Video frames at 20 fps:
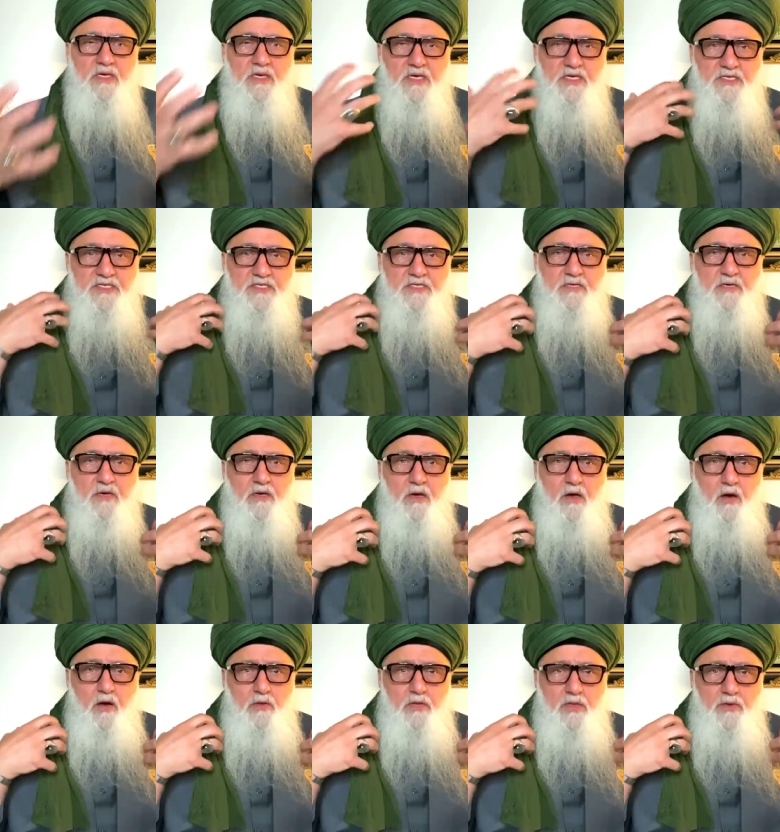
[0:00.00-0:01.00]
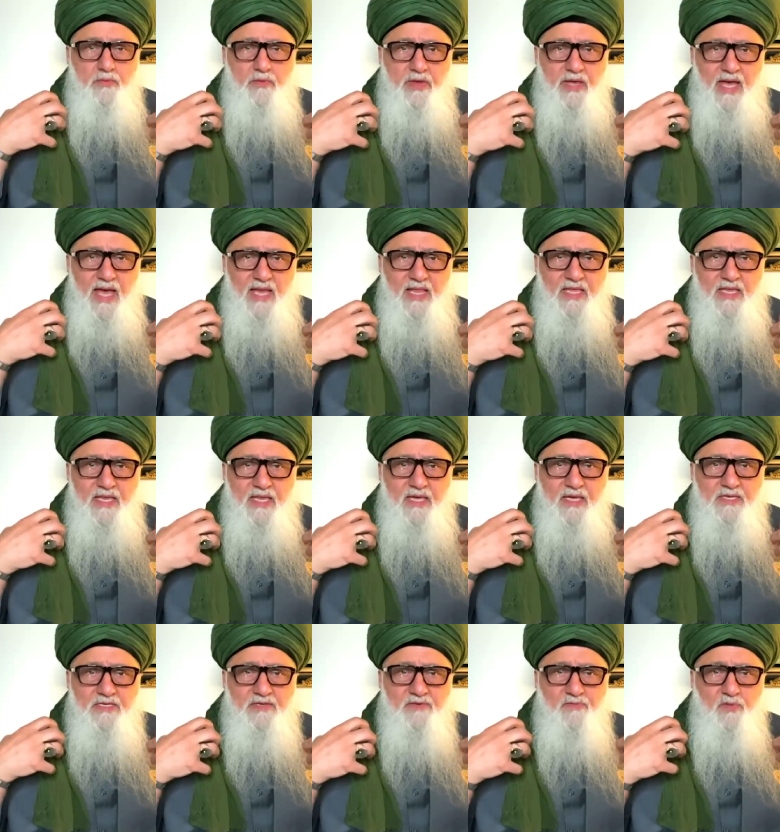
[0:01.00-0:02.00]
his holy
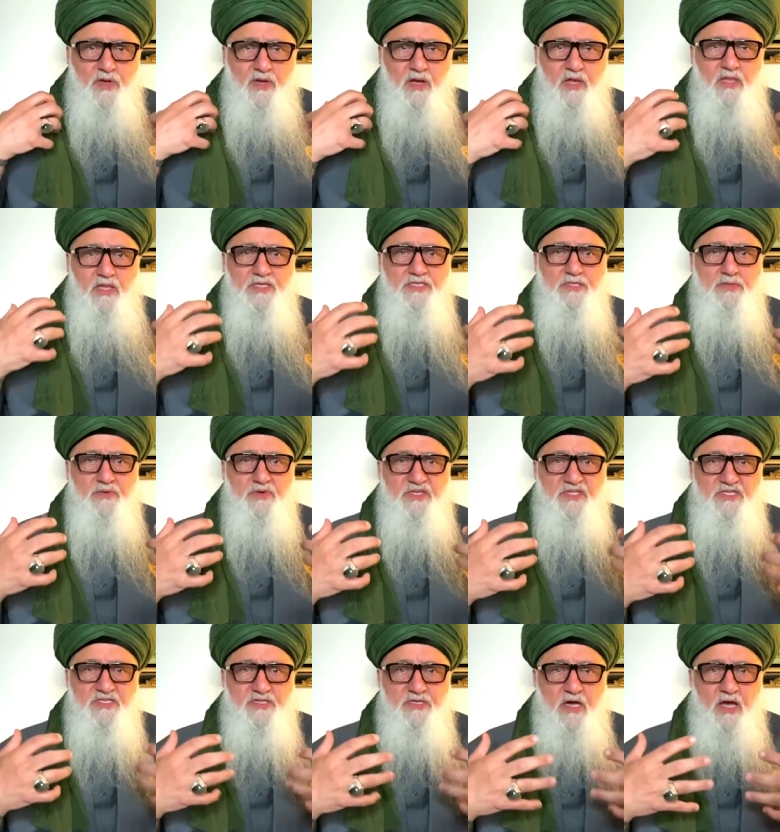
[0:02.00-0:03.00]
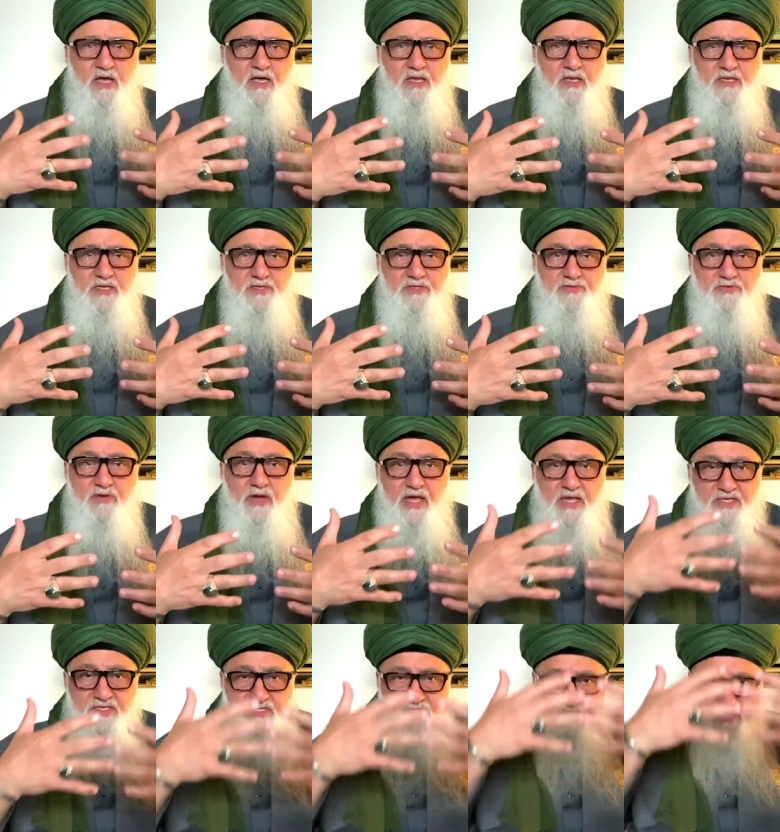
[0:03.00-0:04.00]
realities of what Allah
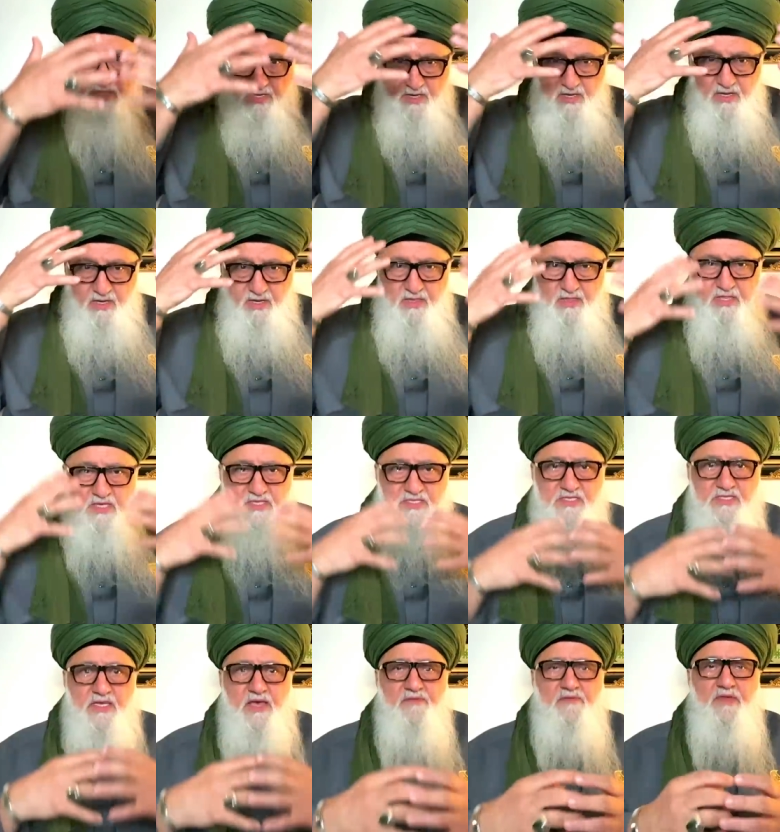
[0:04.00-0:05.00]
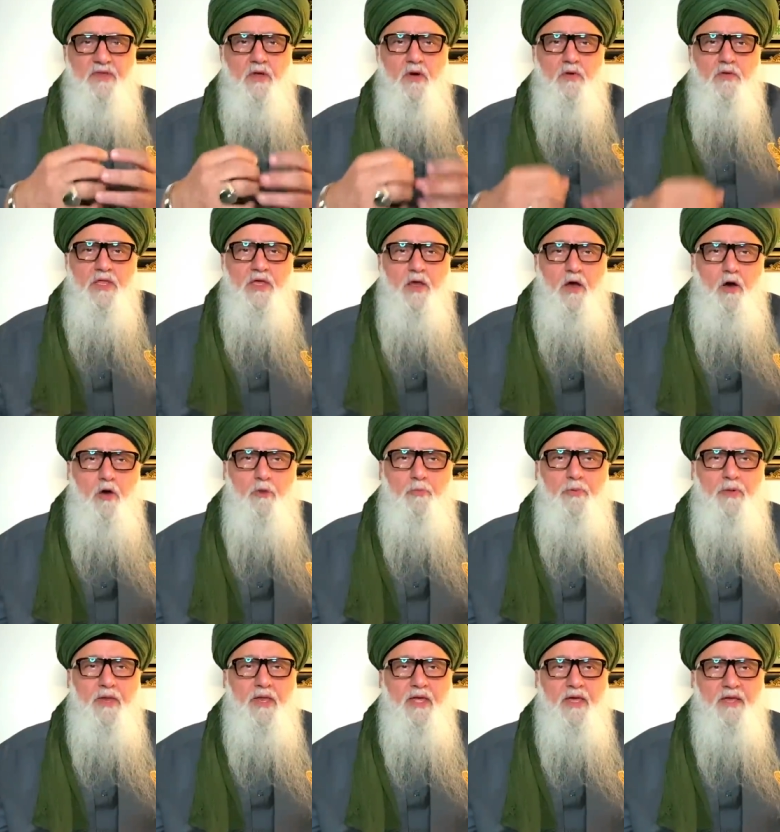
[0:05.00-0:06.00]
dressed, the seven holy
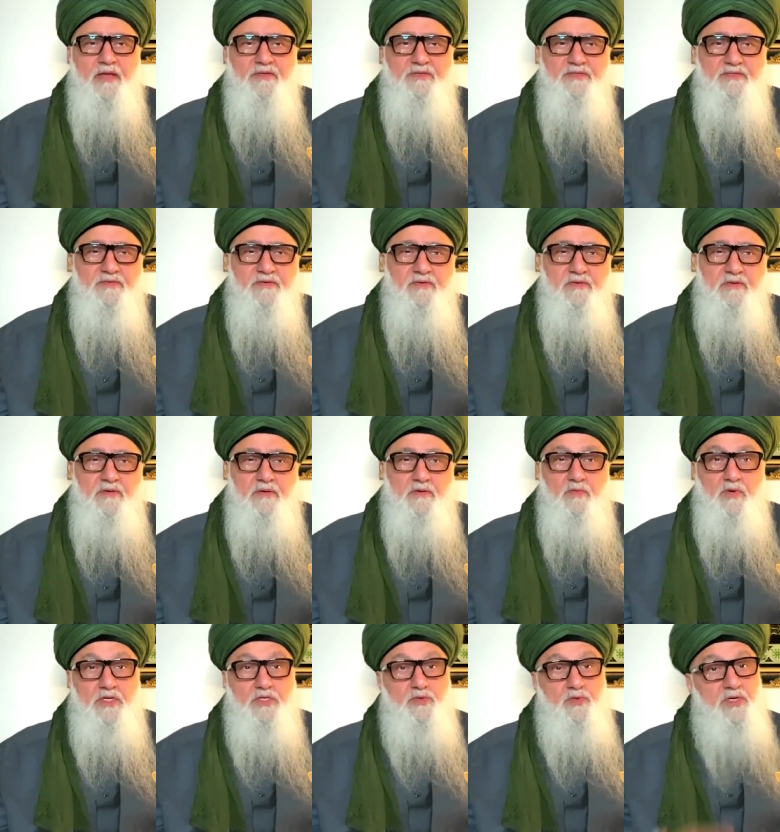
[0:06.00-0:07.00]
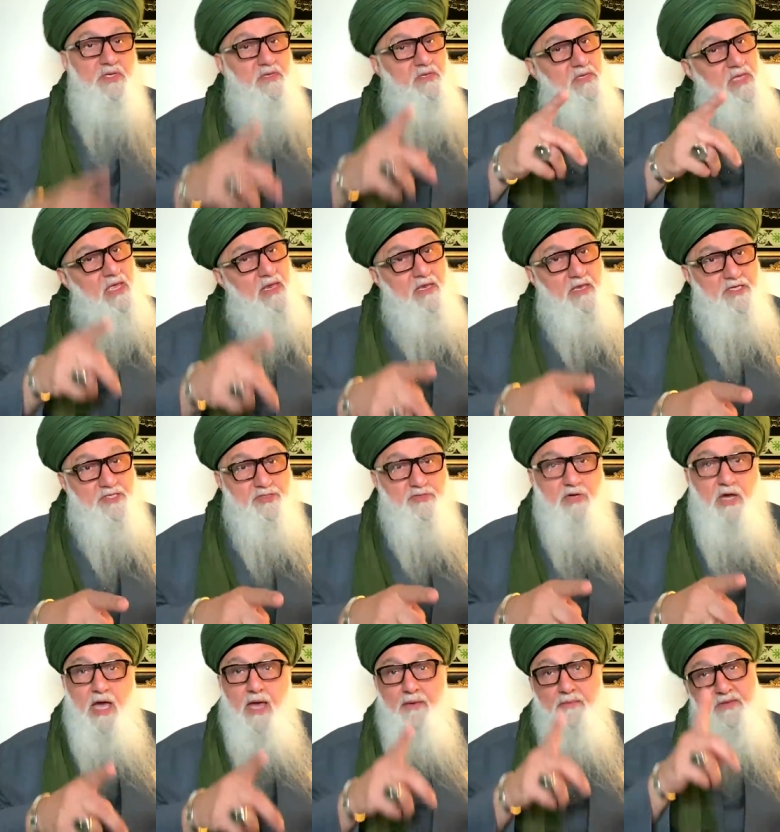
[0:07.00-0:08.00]
openings, which we then
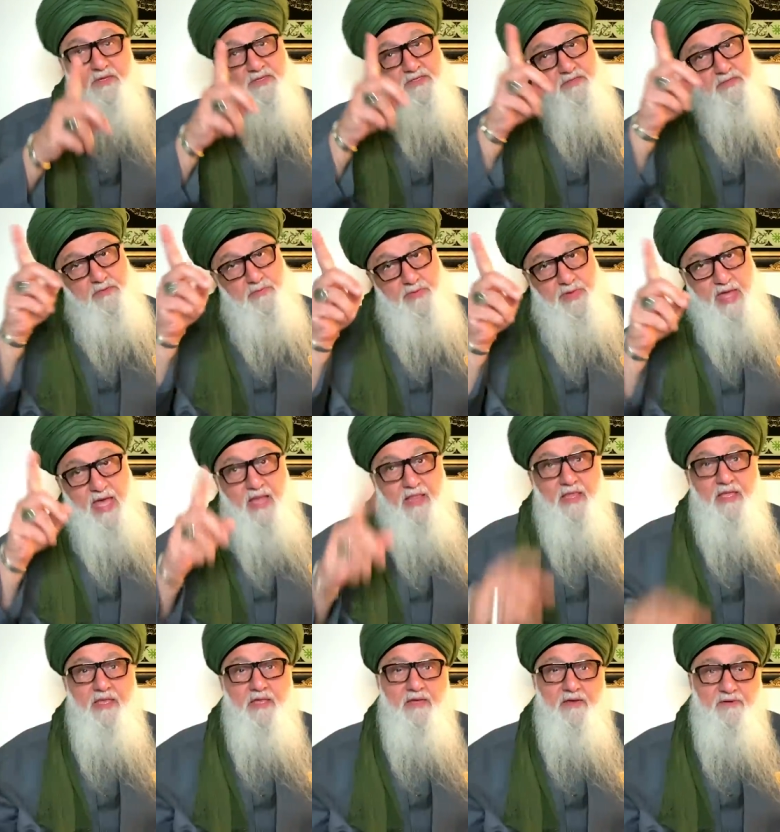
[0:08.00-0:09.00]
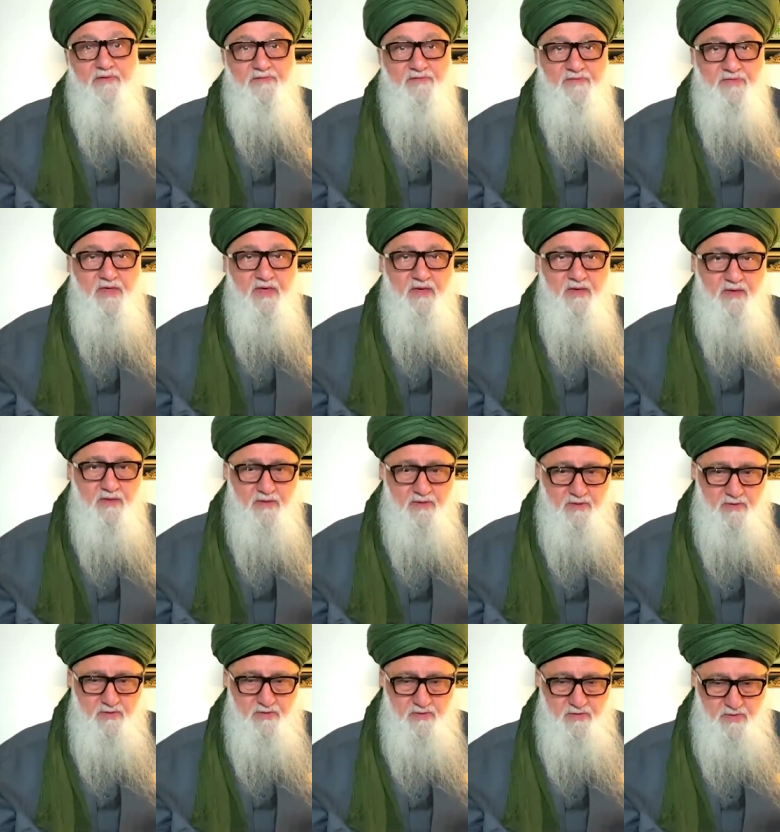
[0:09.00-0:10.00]
described as the reality of the